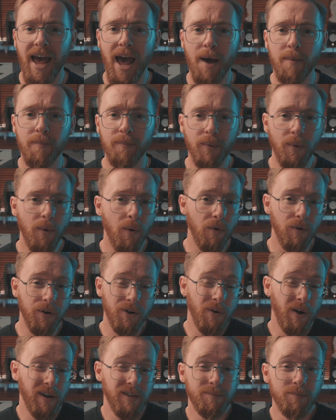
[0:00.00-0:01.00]
amp or a
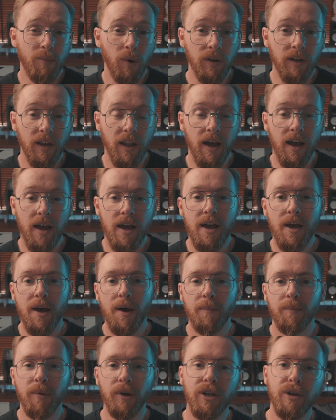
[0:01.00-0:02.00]
nice modeler,
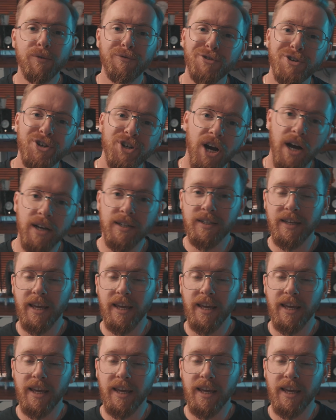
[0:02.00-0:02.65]
but you just